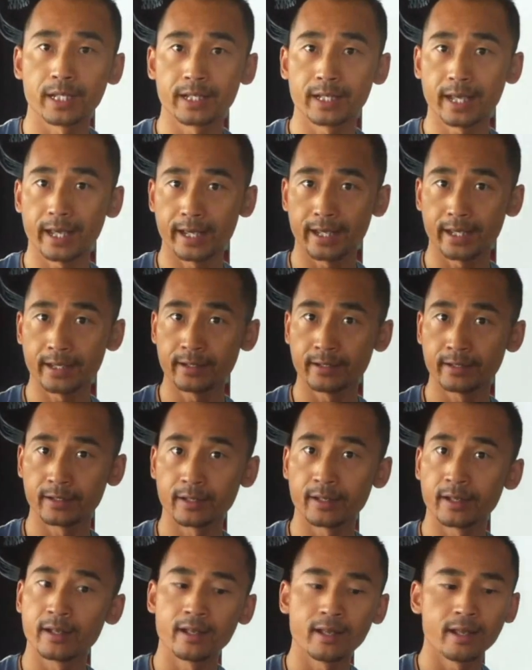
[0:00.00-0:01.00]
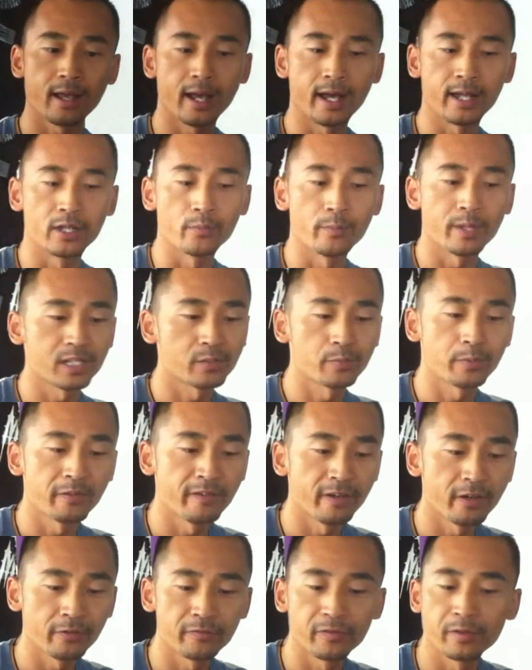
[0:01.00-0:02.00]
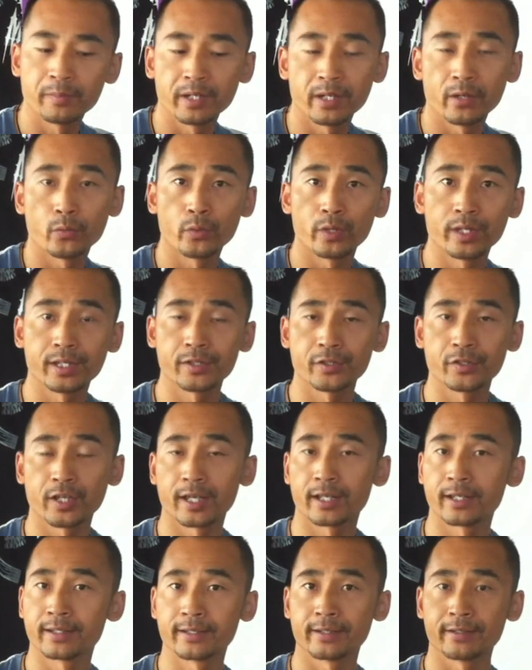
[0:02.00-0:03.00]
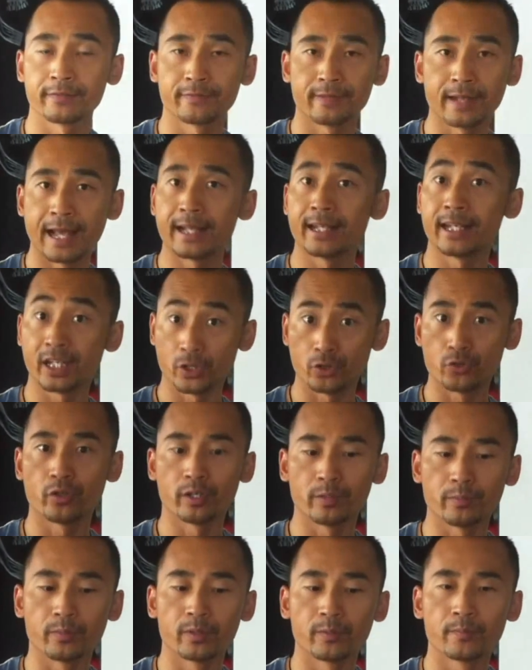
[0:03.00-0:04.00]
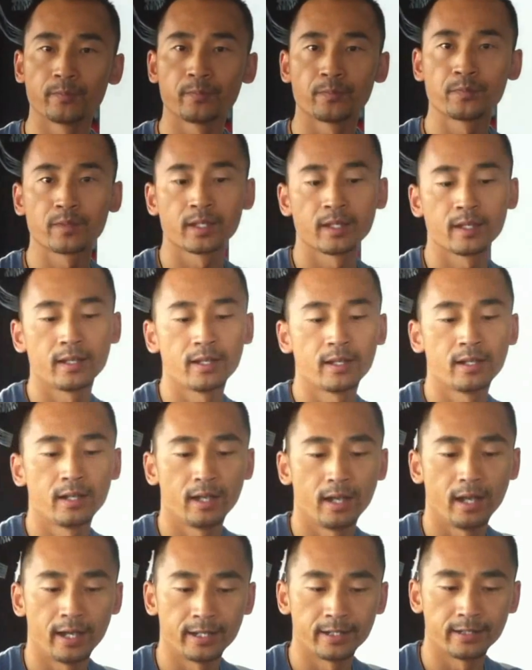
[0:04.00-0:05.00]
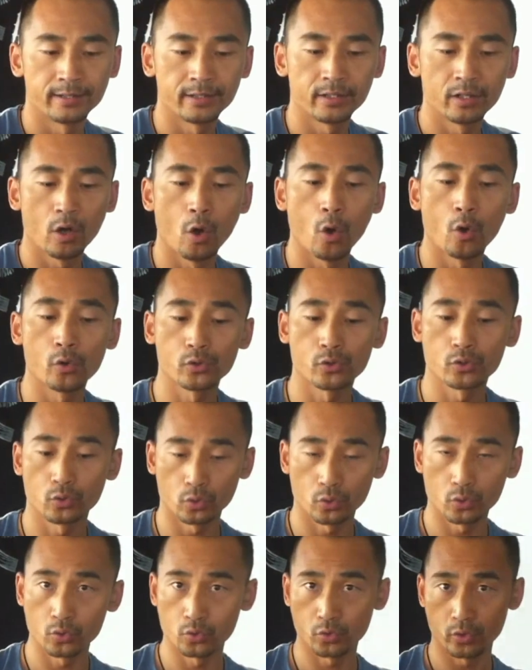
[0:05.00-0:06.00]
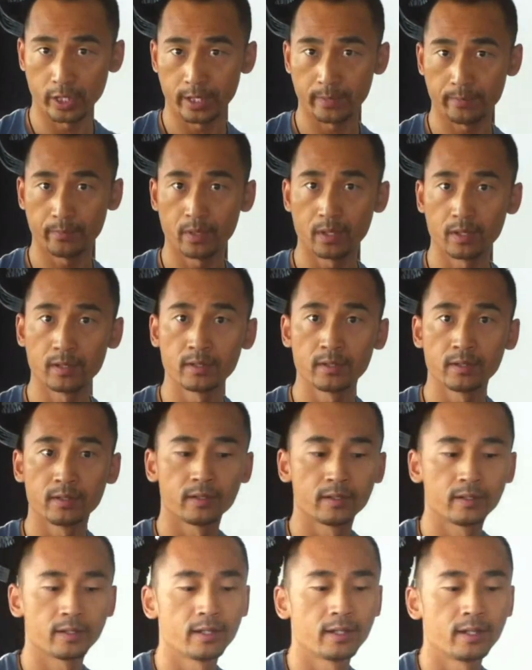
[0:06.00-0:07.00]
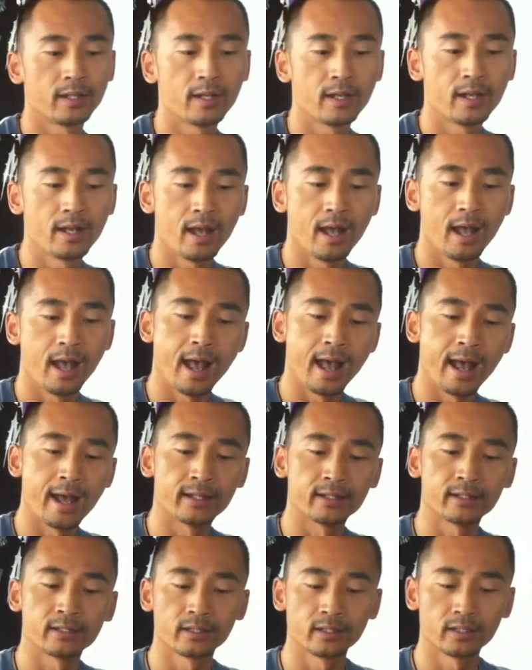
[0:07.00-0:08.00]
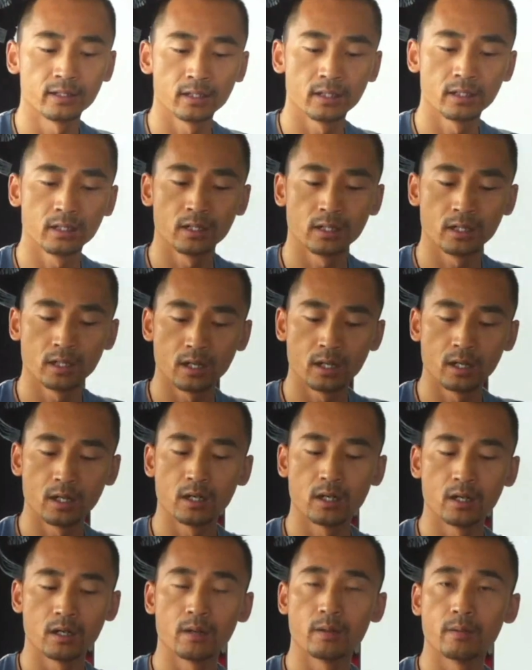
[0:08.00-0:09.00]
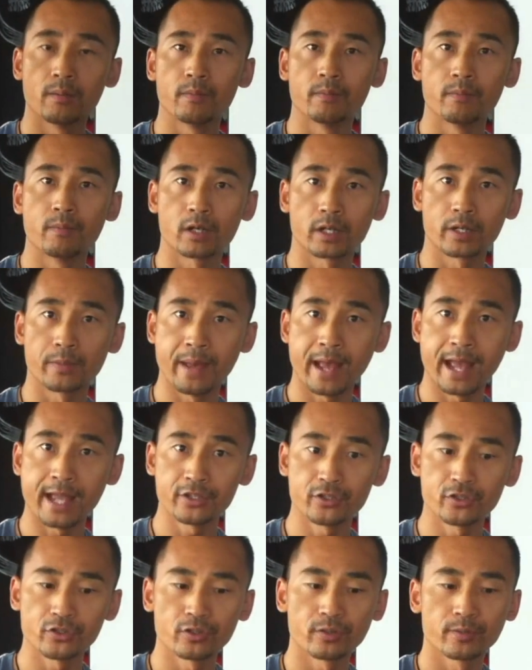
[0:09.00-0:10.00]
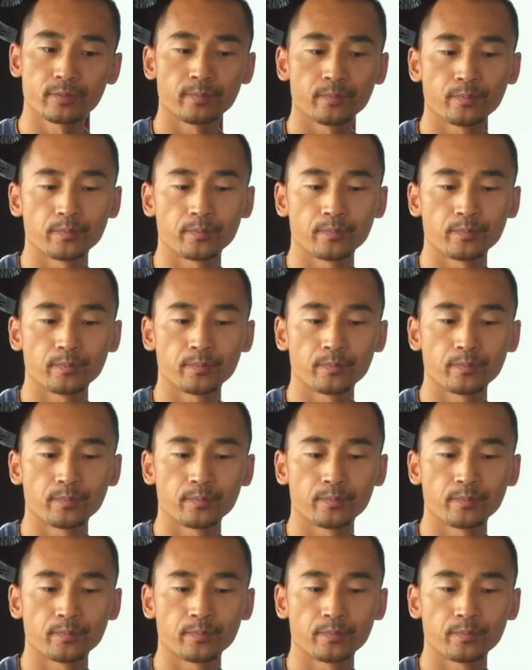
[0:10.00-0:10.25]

piqué, and you must be very familiar with flannel rib, and also rib, and mock mesh,